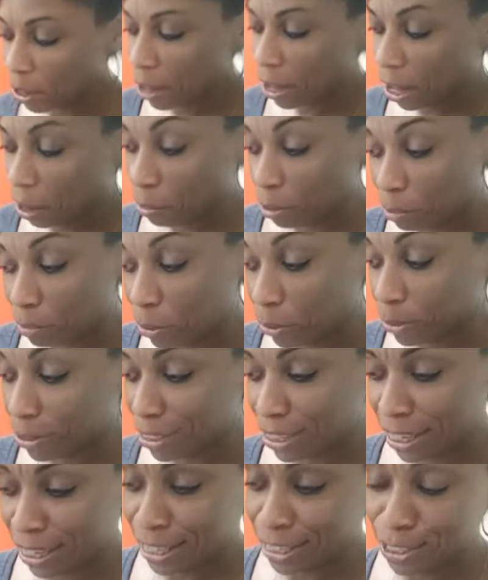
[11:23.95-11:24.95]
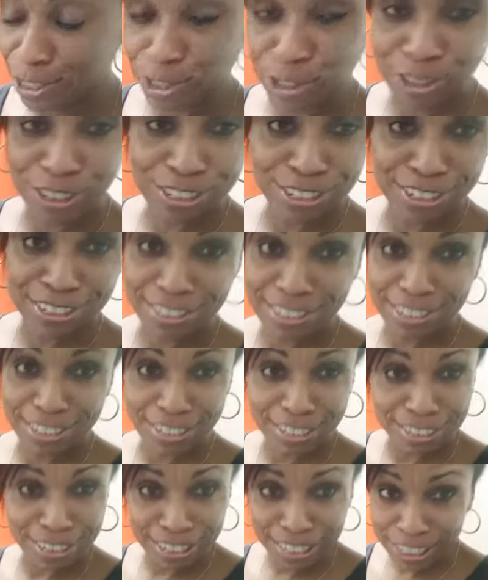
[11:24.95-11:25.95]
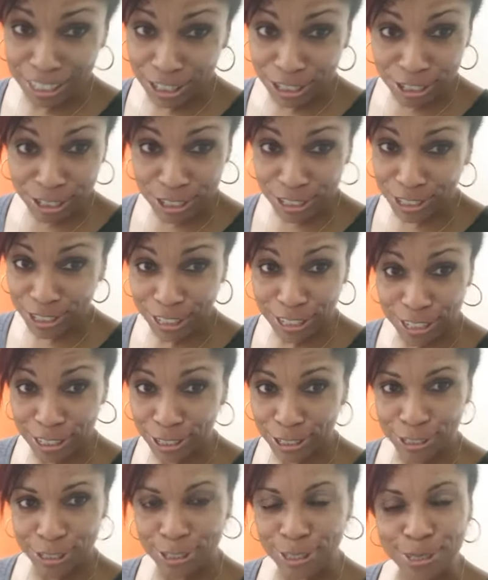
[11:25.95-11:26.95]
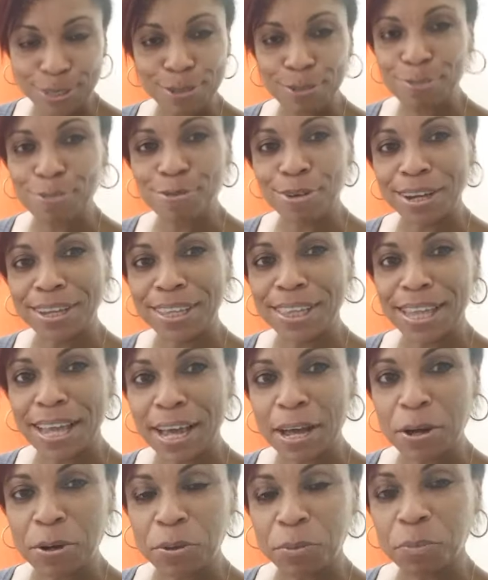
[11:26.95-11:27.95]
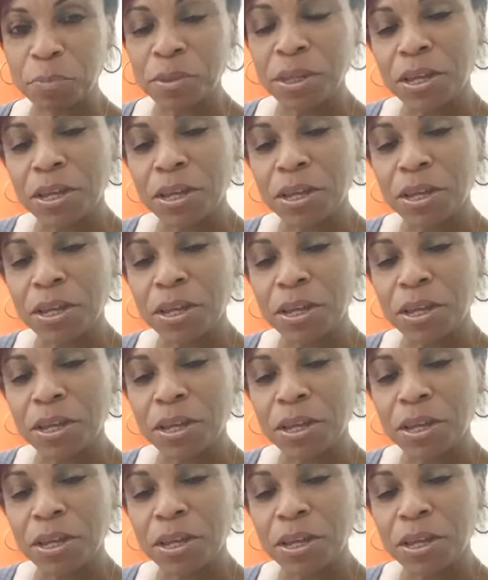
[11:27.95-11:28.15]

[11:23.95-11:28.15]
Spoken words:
I'm about to enjoy this delicious soup right now.